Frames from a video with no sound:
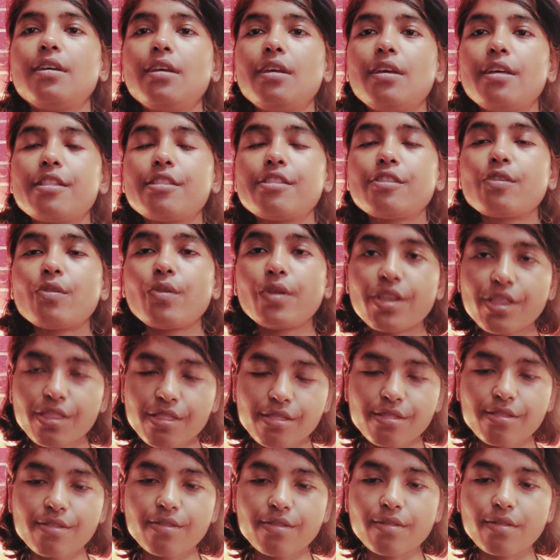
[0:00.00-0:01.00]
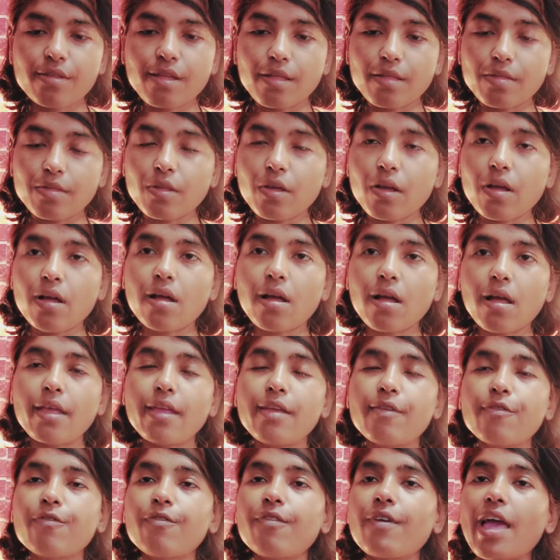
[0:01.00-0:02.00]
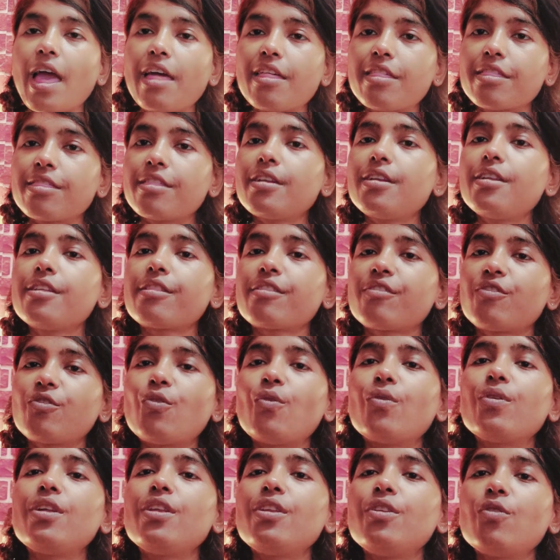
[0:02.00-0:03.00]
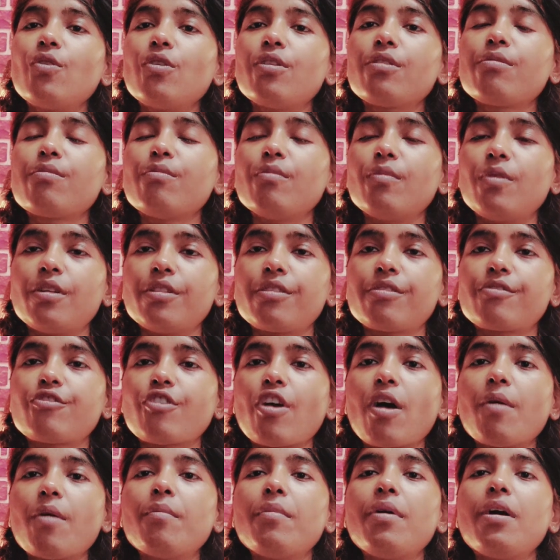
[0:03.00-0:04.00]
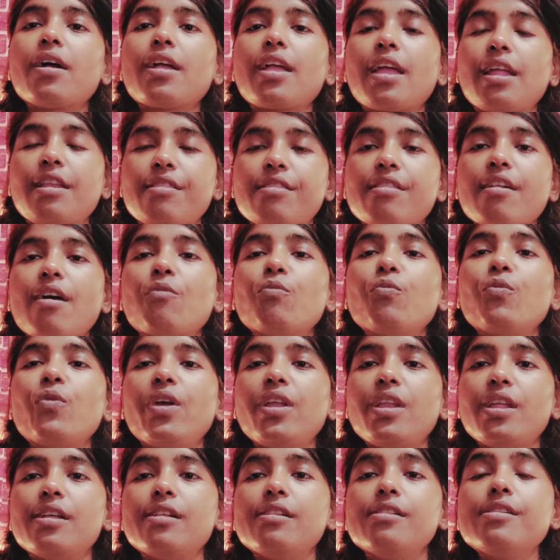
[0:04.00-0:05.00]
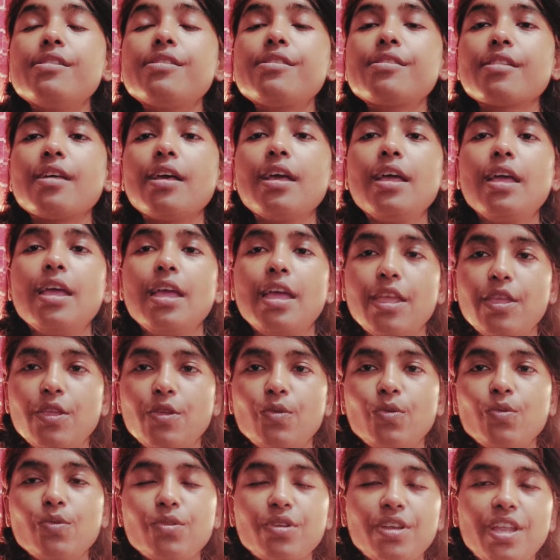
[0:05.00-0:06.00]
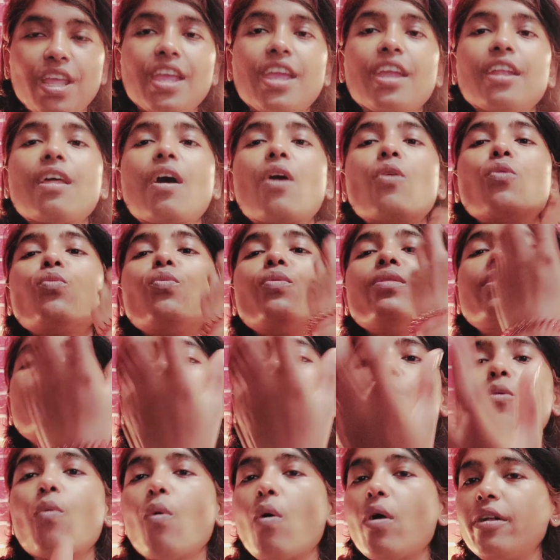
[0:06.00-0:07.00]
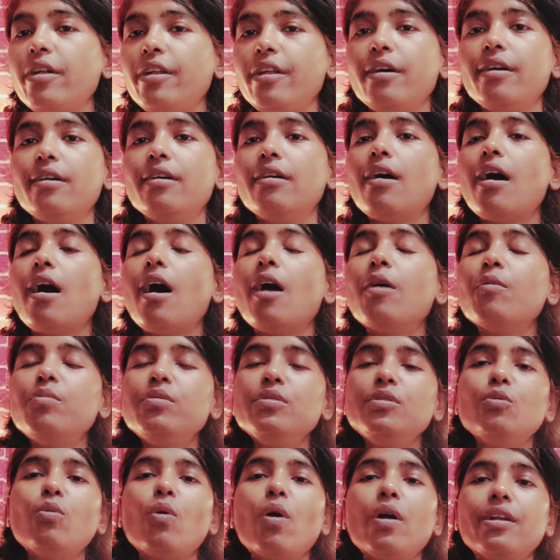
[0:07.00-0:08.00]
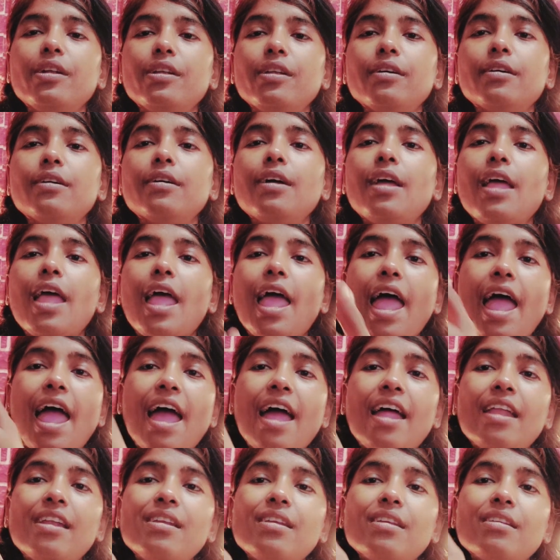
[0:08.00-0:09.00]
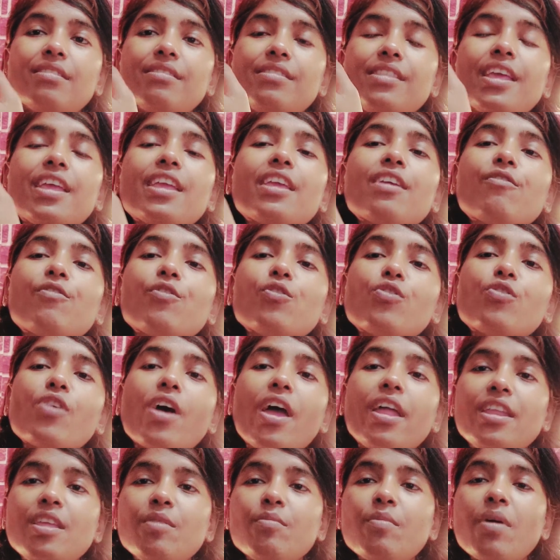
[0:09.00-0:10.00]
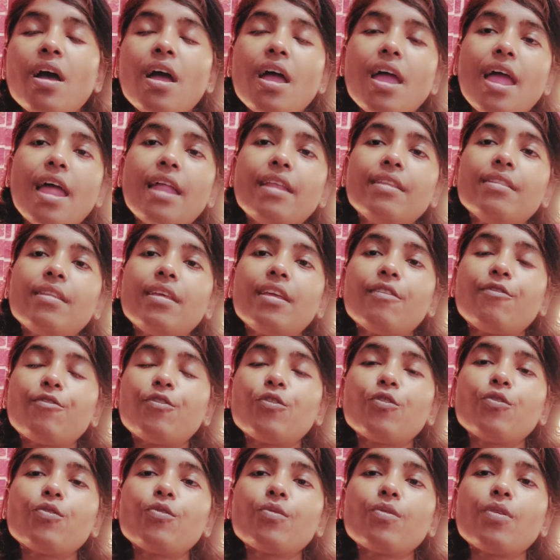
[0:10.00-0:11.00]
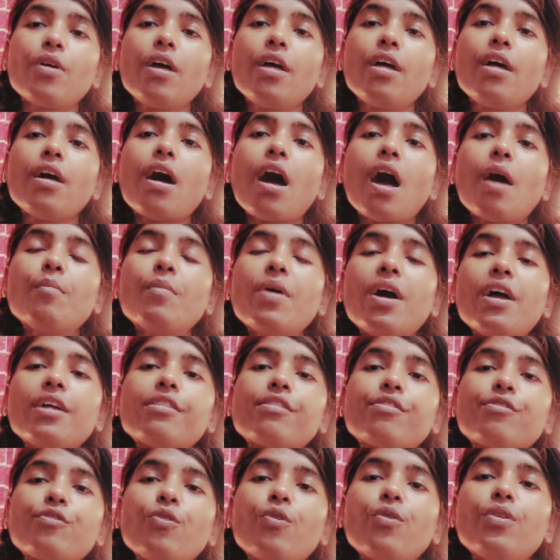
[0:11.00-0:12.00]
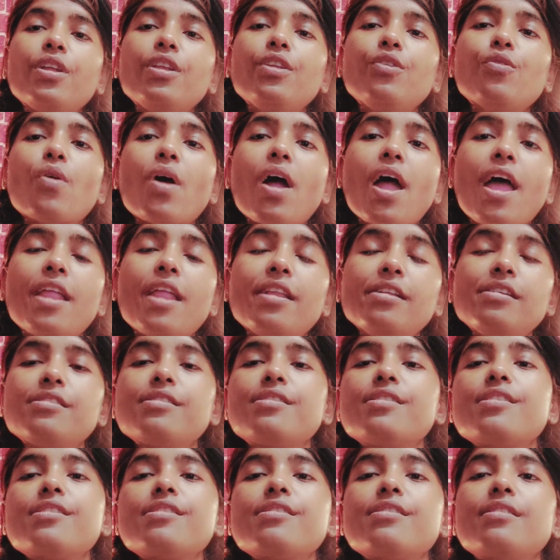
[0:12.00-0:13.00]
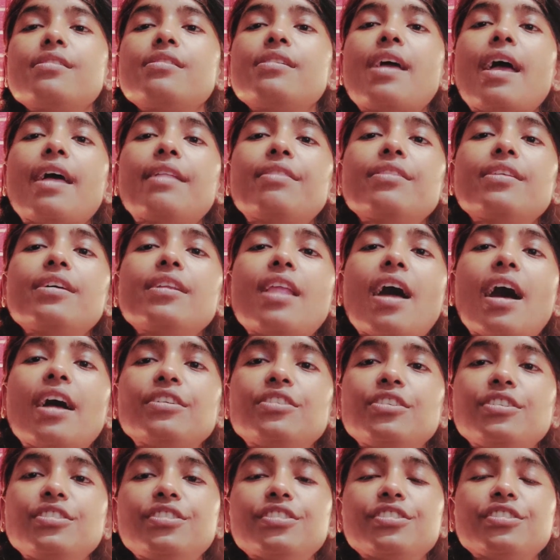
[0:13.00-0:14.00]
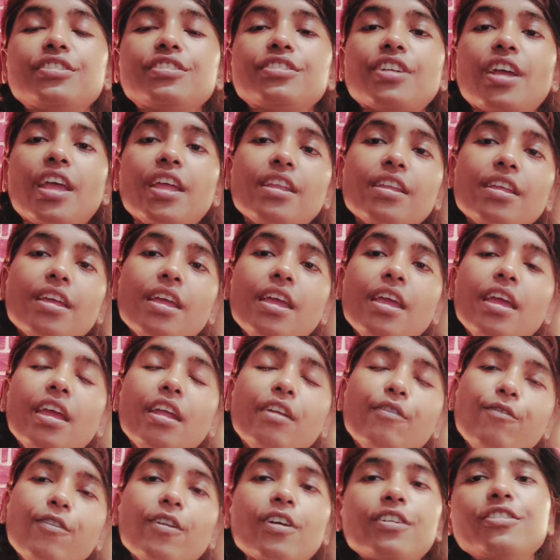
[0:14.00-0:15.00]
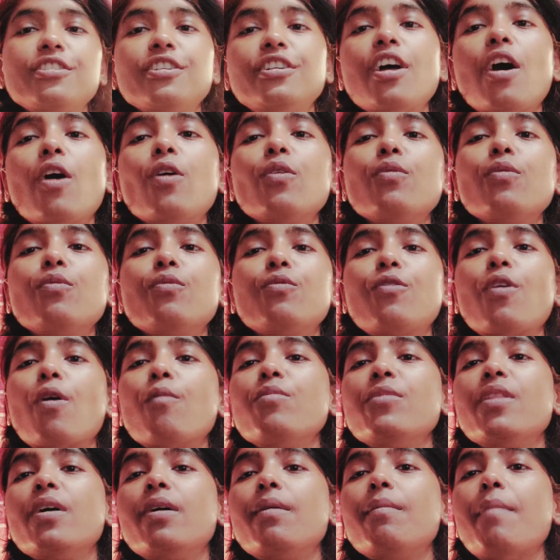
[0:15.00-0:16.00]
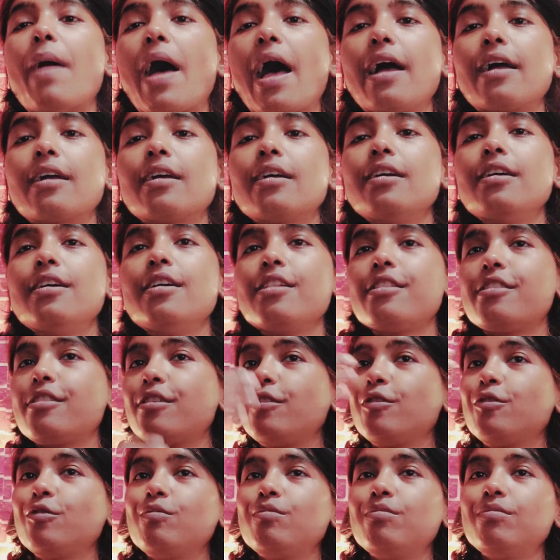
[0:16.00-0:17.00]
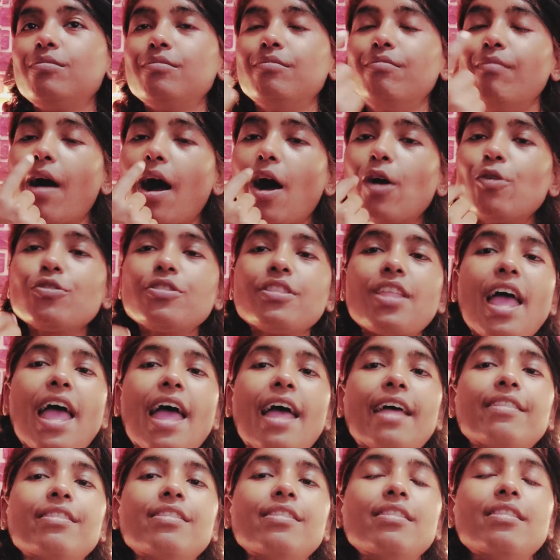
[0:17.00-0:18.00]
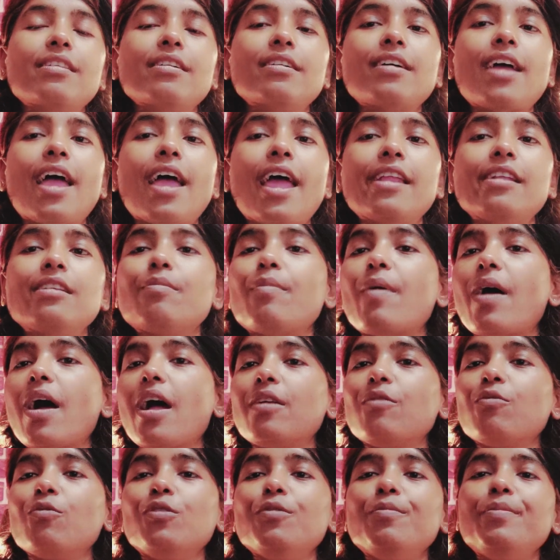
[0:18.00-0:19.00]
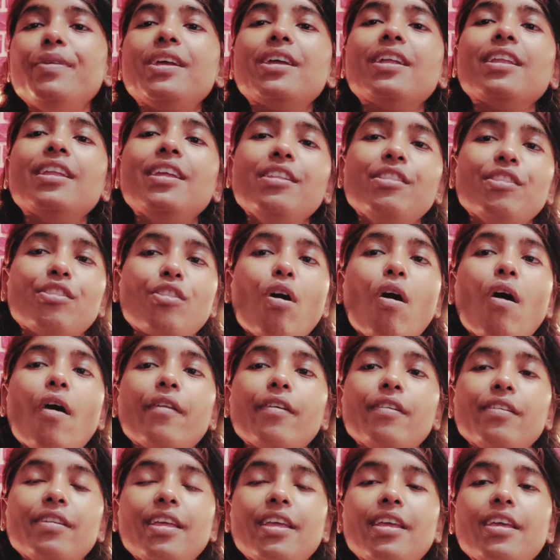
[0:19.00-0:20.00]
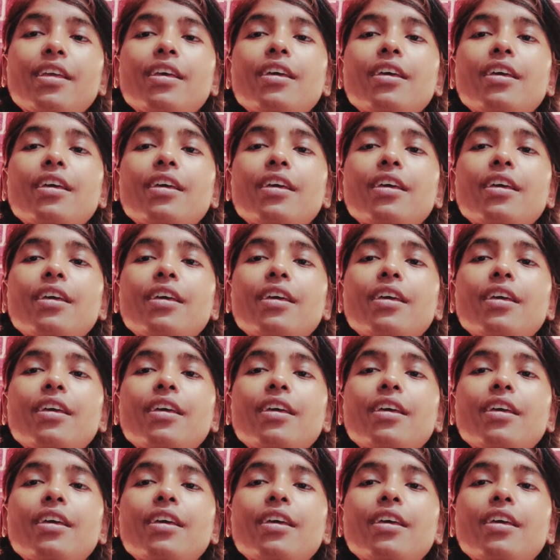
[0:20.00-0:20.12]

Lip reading: So it's the, if acid is stored in your stomach and somewhere else, you take it out with the water, herbal water, and they give you the enema. And if you ama is stored in your anal region and the large intestine, it flush it out from the back. So mouth and the anal part would be clean thoroughly.